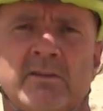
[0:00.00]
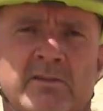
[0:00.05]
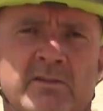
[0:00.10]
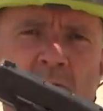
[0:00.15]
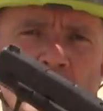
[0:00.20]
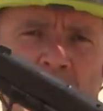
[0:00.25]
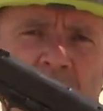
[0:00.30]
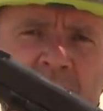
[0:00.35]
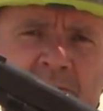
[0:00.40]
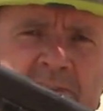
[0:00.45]

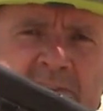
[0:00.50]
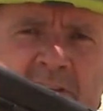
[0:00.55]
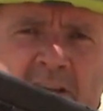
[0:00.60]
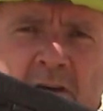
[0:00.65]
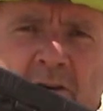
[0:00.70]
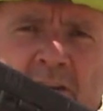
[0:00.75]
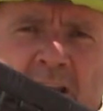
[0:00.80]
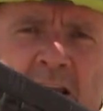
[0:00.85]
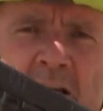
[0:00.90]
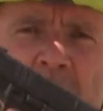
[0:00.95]
So with this
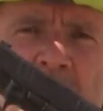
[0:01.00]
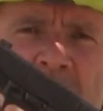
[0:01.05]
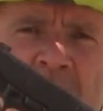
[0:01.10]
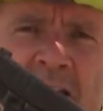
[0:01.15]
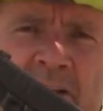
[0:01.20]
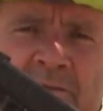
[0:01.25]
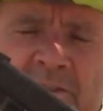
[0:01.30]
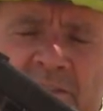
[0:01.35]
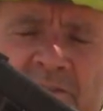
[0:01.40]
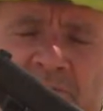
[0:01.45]
Hellcat, what you
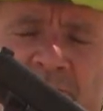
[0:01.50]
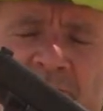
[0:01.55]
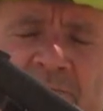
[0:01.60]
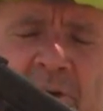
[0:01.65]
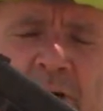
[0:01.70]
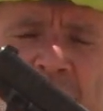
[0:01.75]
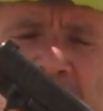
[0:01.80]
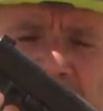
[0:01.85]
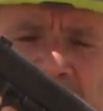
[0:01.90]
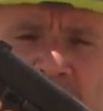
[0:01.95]
have is a
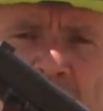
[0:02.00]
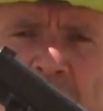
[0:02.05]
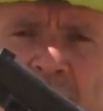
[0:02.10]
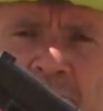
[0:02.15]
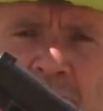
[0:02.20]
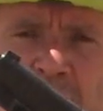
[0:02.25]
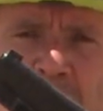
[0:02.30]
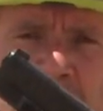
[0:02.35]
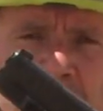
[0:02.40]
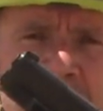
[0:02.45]
very
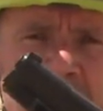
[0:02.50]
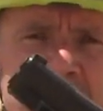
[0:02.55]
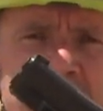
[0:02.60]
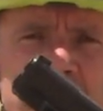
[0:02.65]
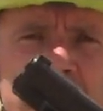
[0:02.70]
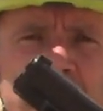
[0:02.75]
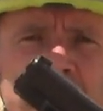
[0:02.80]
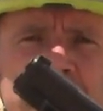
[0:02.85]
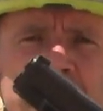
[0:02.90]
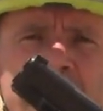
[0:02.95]
versatile
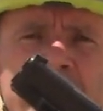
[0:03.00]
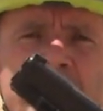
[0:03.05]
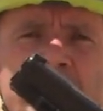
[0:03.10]
pistol.